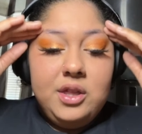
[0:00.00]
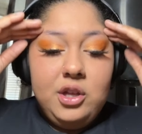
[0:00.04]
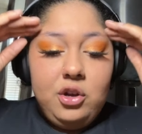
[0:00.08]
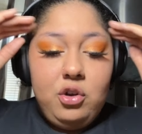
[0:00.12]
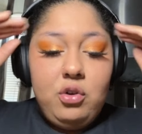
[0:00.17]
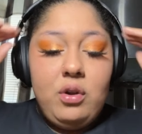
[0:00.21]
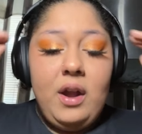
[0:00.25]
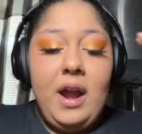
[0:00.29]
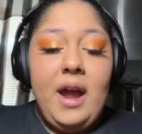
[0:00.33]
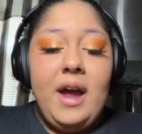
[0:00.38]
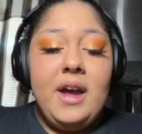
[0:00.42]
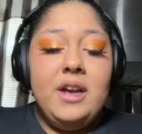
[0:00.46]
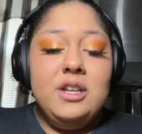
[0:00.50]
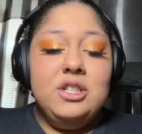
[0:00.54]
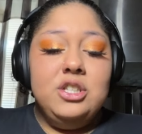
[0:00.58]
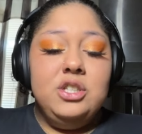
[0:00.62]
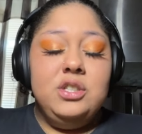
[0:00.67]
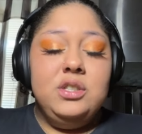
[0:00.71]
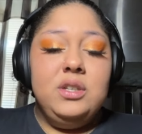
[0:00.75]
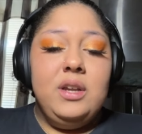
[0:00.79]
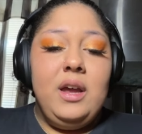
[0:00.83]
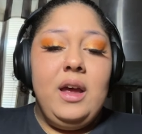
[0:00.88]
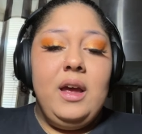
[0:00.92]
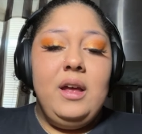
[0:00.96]
the
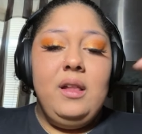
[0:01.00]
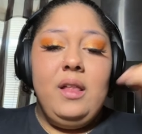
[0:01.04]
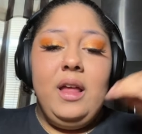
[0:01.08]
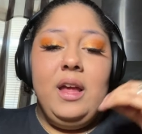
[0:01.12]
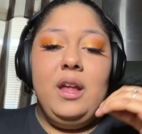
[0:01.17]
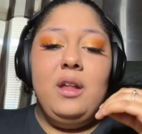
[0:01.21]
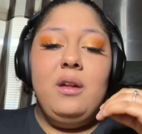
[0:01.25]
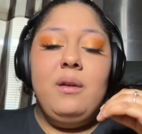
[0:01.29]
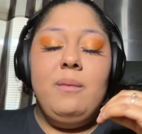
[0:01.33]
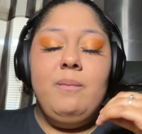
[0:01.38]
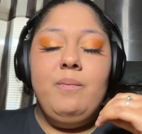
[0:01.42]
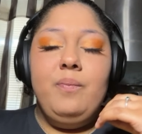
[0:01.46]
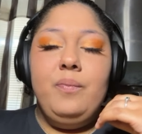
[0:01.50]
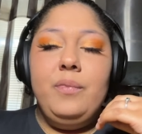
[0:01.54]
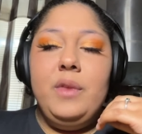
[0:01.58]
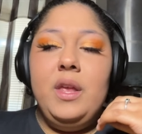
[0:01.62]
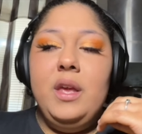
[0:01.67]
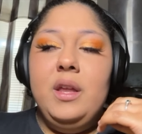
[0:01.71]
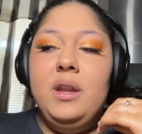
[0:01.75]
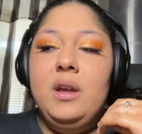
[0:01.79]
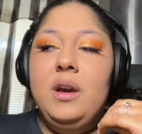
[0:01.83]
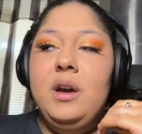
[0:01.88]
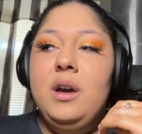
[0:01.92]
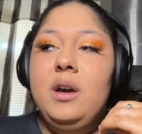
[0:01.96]
crash like
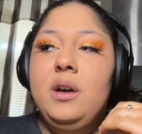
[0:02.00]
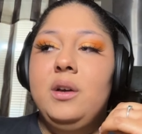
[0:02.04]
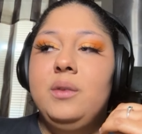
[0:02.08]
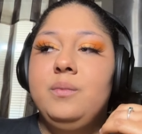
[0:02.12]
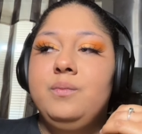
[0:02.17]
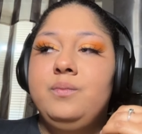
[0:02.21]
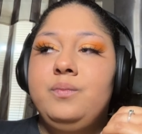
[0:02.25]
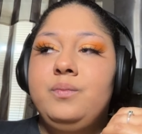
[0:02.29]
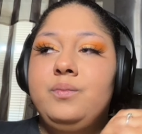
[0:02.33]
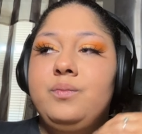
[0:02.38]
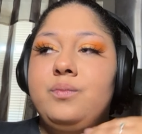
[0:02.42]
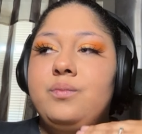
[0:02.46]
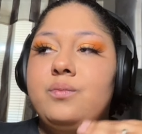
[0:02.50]
in a